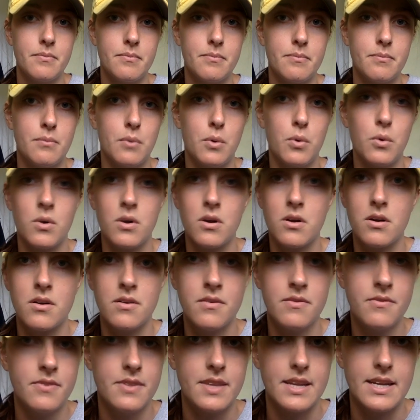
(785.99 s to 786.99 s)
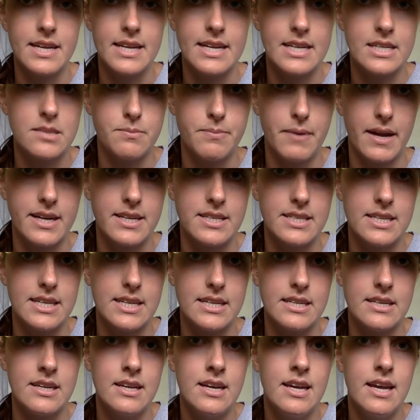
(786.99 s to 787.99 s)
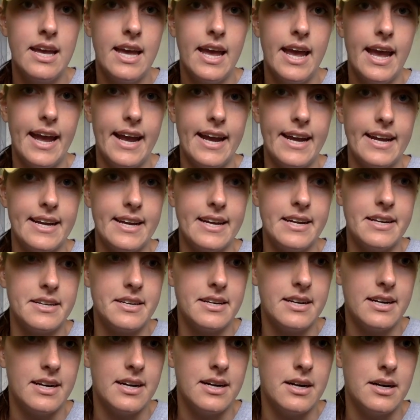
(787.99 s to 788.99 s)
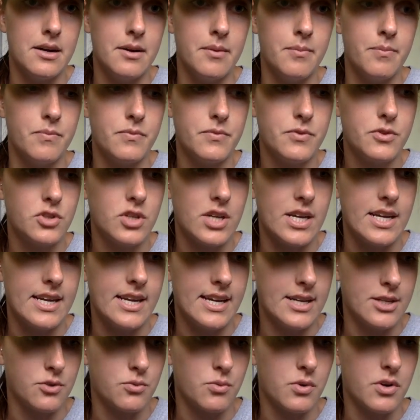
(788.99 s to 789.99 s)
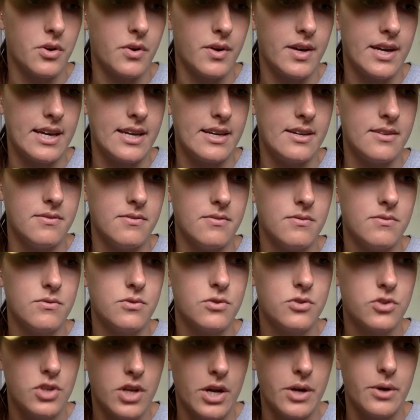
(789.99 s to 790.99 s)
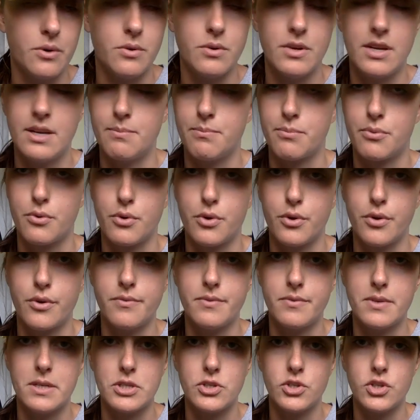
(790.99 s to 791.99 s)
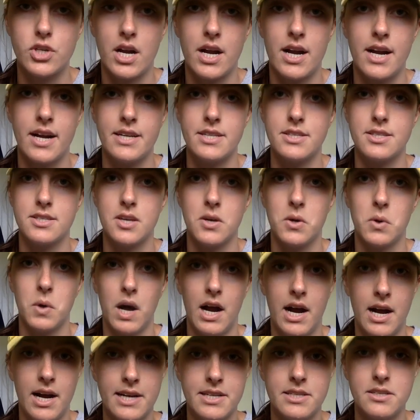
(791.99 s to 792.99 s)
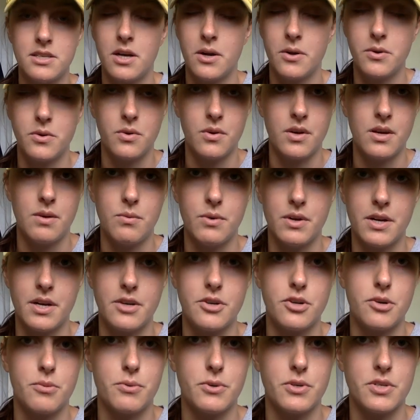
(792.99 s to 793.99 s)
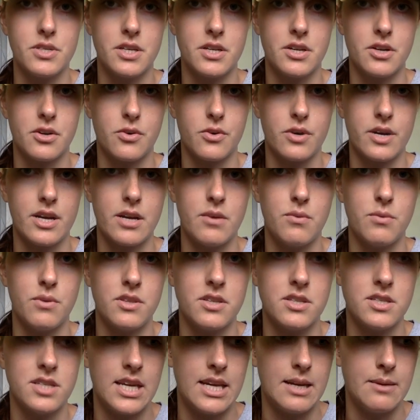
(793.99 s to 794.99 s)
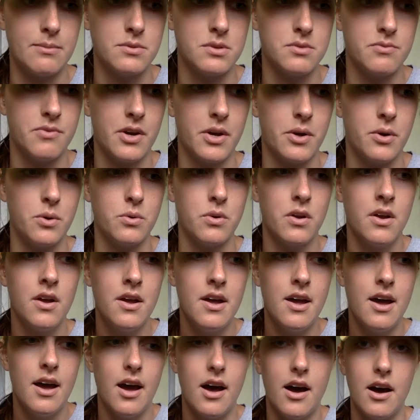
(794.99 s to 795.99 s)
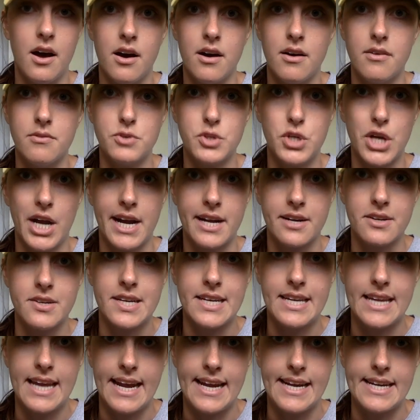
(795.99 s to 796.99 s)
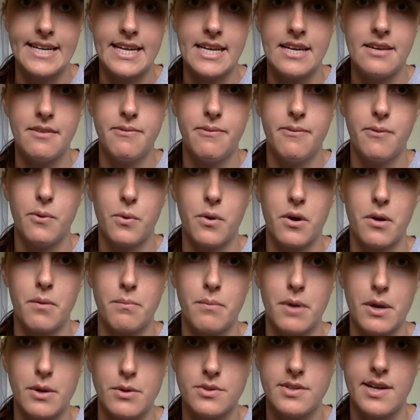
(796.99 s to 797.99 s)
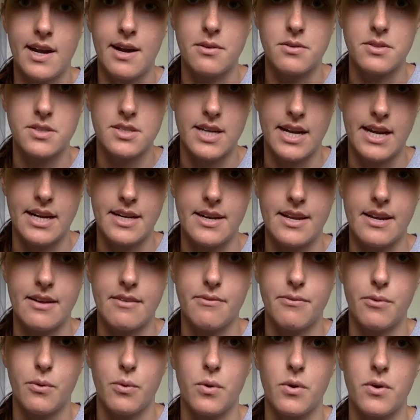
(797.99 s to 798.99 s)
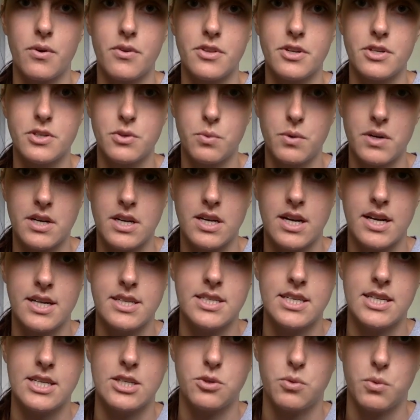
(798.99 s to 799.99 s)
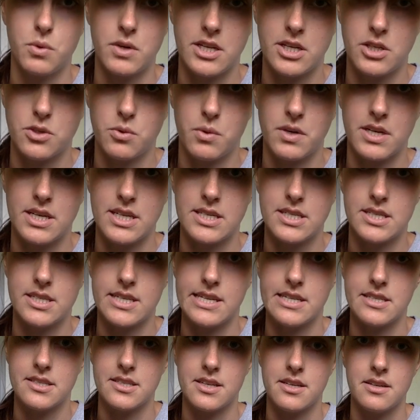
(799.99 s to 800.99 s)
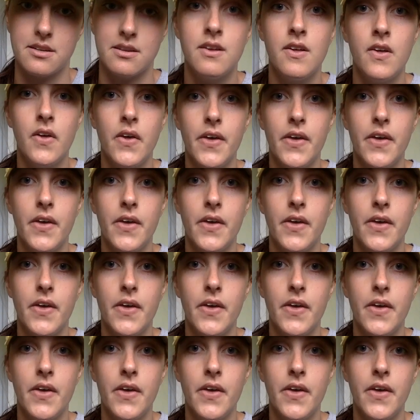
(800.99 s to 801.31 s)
more than expected, and she has really shown, improved, and shined. So I totally 100% agree with the team's vote of Jacqueline Gainey for most outstanding for the 2019-2020 season.